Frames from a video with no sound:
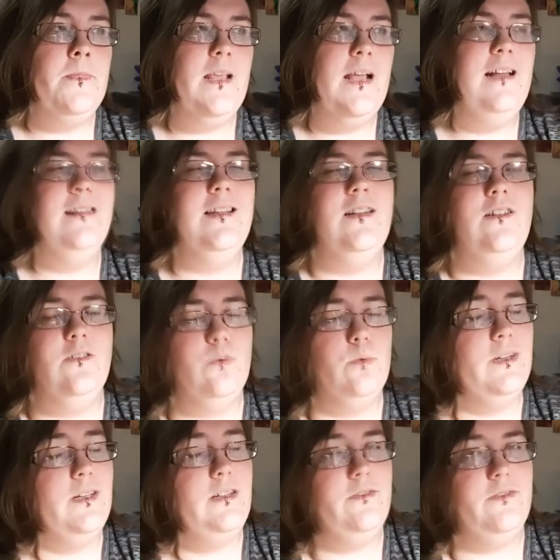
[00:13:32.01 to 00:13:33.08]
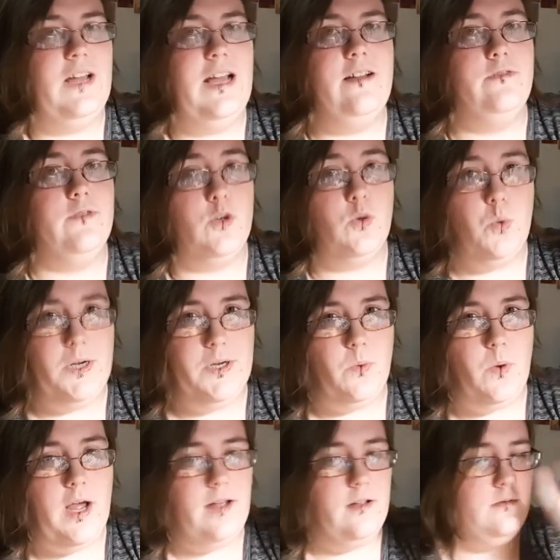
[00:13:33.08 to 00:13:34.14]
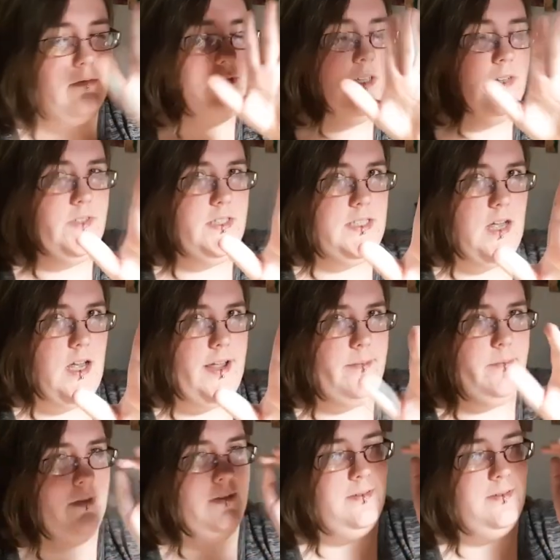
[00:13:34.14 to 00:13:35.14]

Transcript: And they look really flat for quite a while. Give it time.